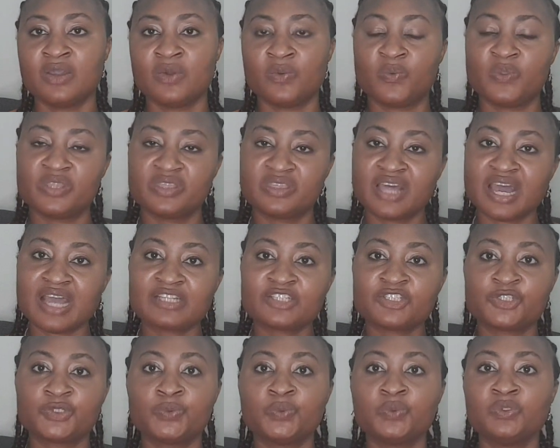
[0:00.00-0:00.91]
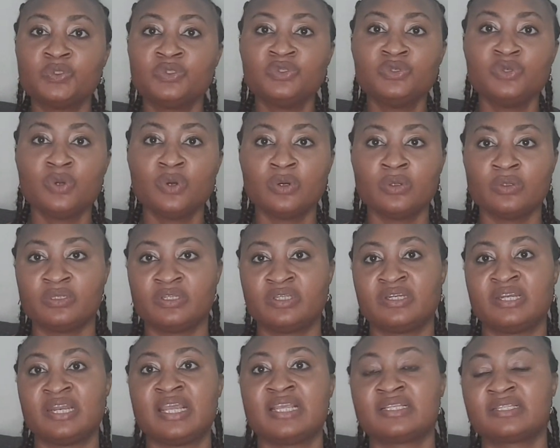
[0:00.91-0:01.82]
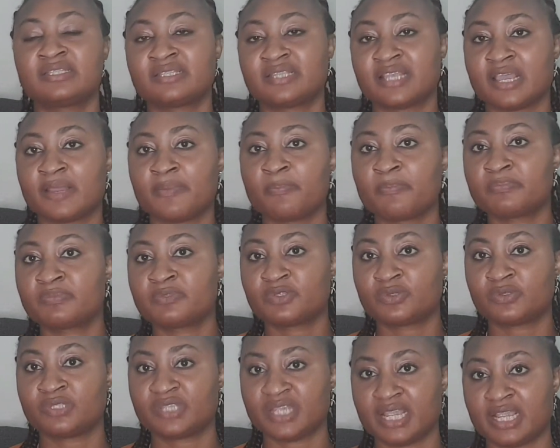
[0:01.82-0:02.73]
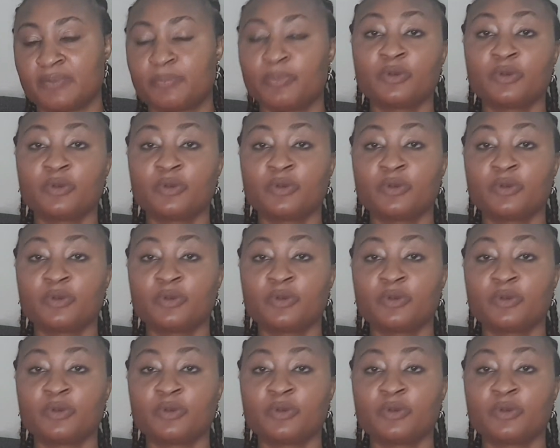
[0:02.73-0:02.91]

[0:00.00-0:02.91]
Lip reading: With that, you would know the next step to take.